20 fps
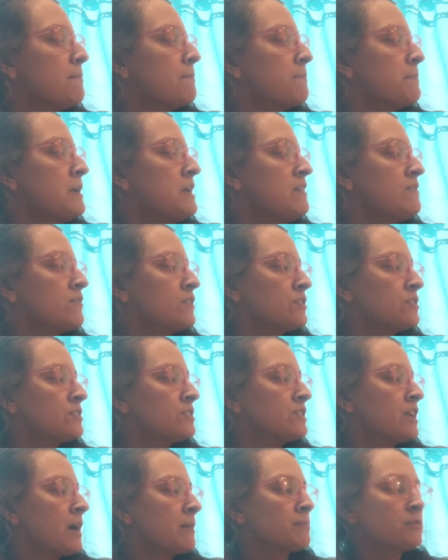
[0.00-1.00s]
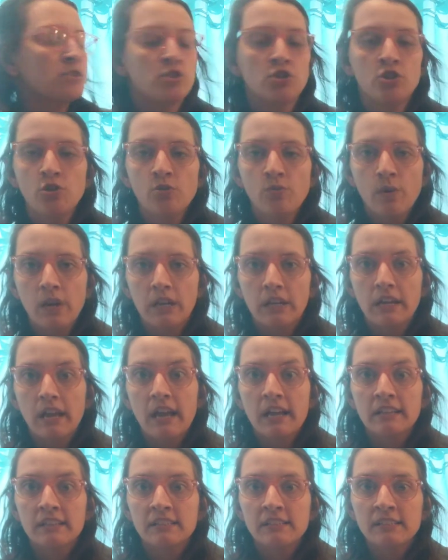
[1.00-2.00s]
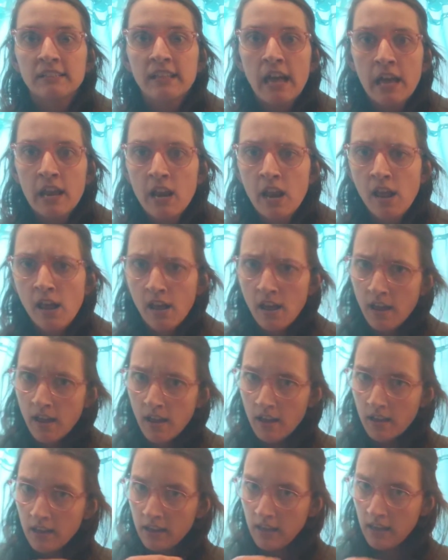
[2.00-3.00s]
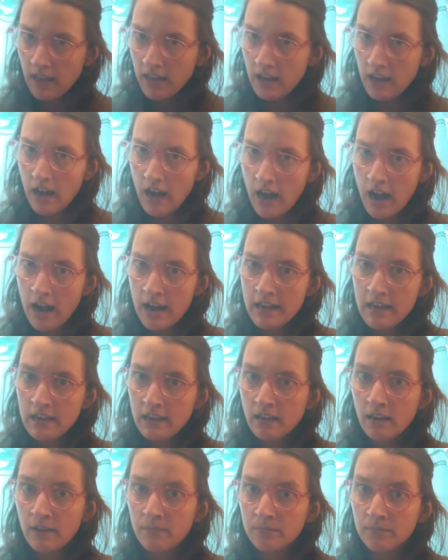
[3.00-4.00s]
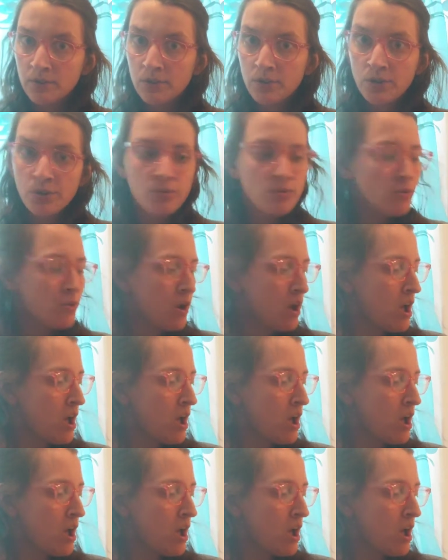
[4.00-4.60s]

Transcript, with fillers: Beaver stopped chewing and said, can I come too?